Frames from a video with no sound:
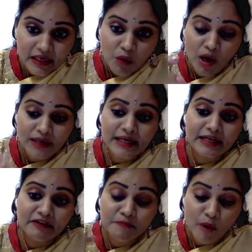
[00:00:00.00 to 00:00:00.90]
what
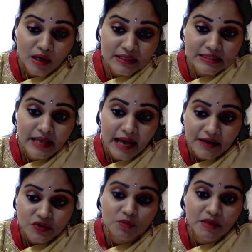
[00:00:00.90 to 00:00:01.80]
kind of policy
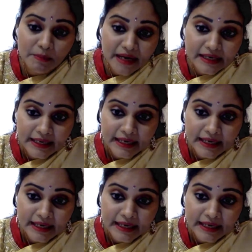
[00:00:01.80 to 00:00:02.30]
has to be made in a